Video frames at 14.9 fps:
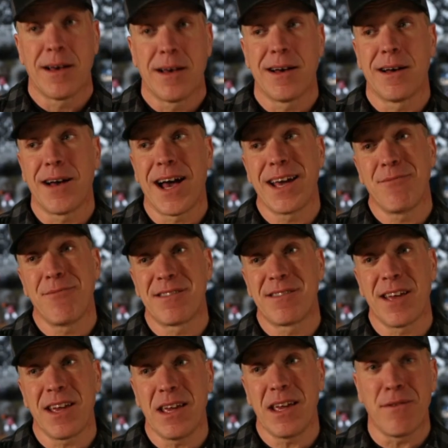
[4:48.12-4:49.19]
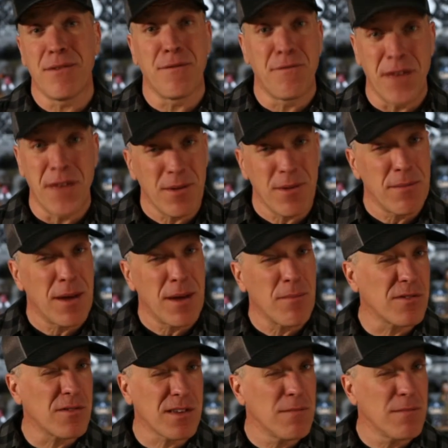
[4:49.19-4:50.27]
I would say even family
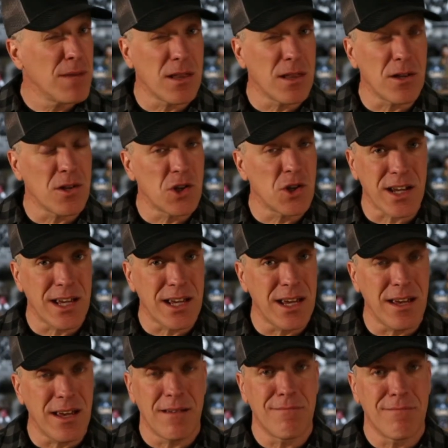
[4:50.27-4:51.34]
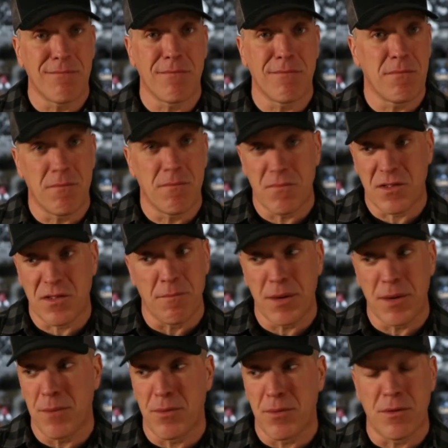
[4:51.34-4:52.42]
members can be a little tricky. Some
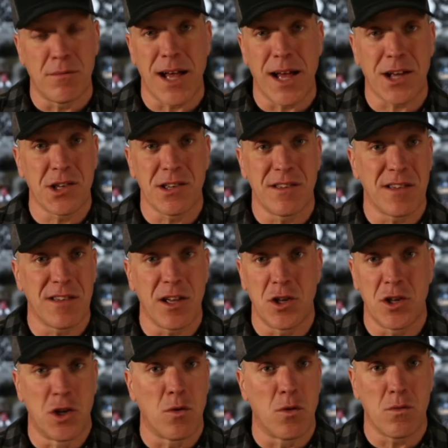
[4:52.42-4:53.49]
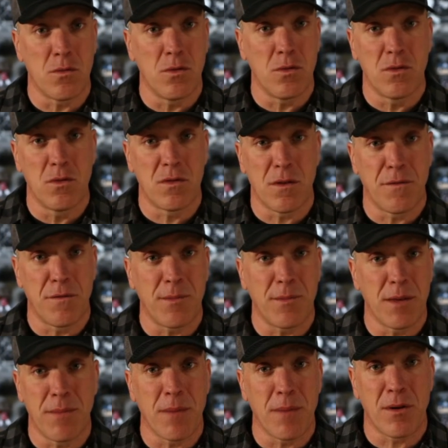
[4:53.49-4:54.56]
people actually say don't use a
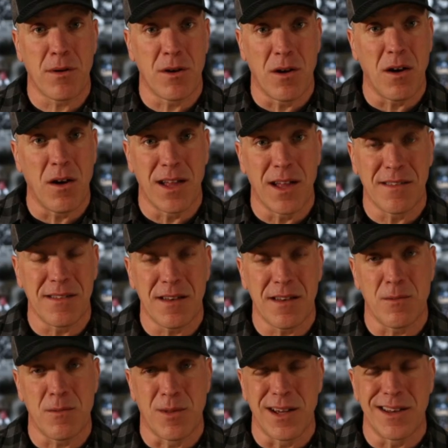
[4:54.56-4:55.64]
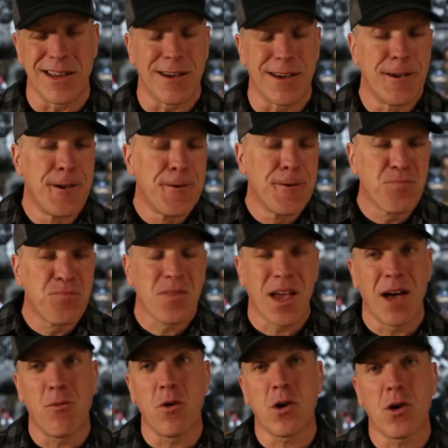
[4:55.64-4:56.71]
family member at all. That's a terrible idea.
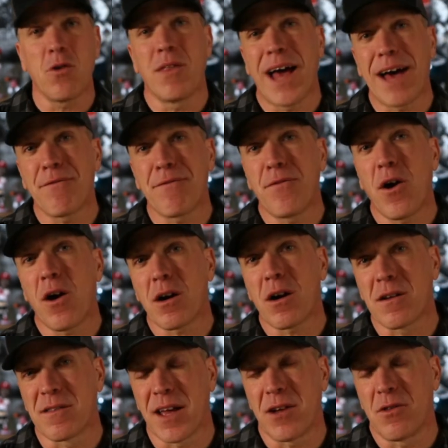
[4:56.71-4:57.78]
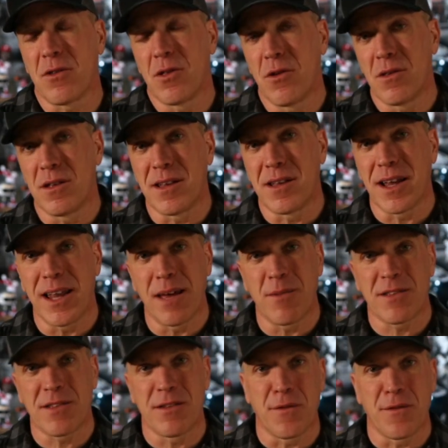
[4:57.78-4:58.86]
I won't go that far because I don't know the
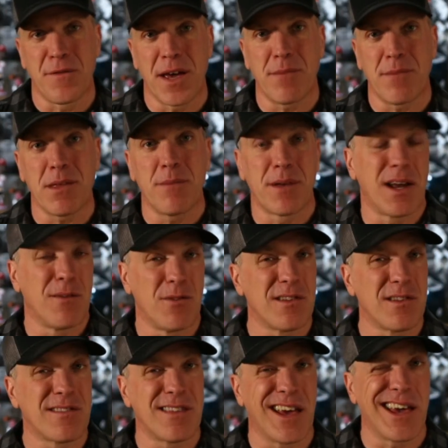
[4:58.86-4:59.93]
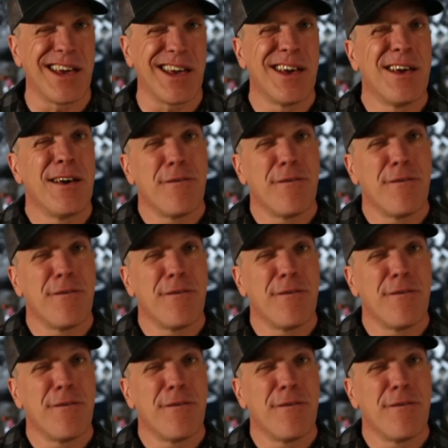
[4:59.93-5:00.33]
dynamics of your family, but I will say